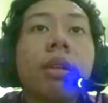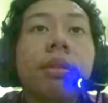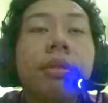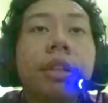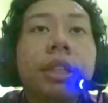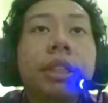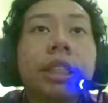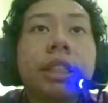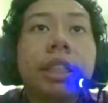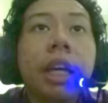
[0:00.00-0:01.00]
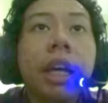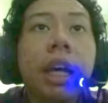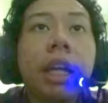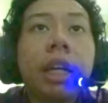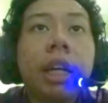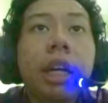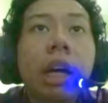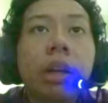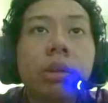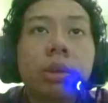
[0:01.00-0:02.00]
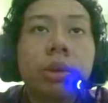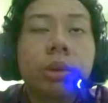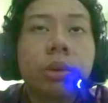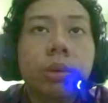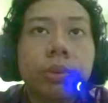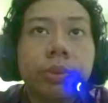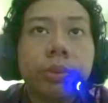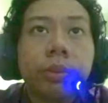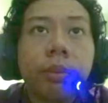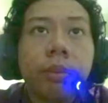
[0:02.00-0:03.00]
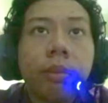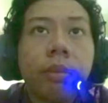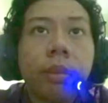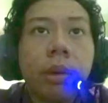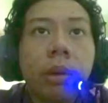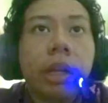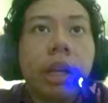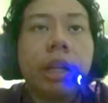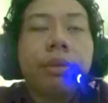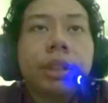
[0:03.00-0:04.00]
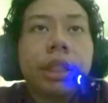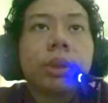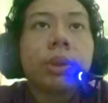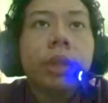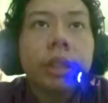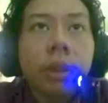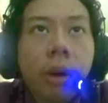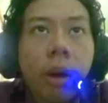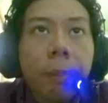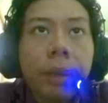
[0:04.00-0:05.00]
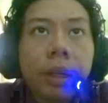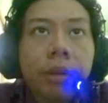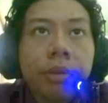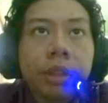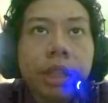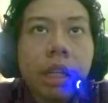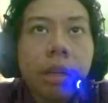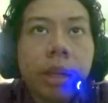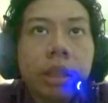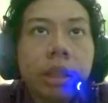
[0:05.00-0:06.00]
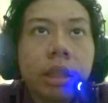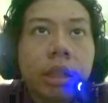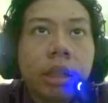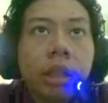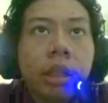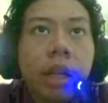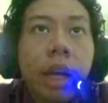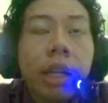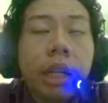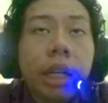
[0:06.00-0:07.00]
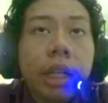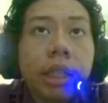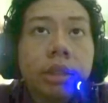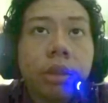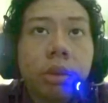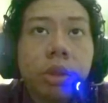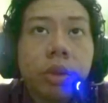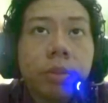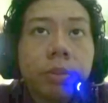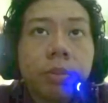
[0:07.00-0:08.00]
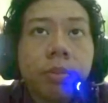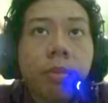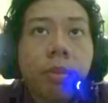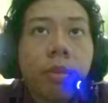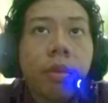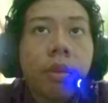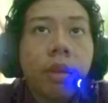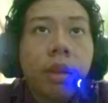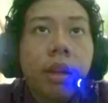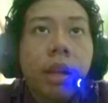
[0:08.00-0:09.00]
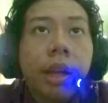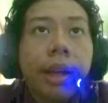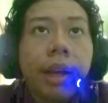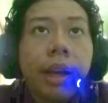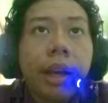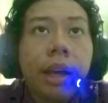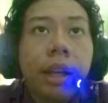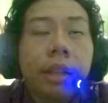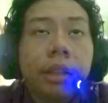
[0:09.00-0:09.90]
first is NaIO2. Okay, the first thing to do is to copy the first element. Na is sodium, and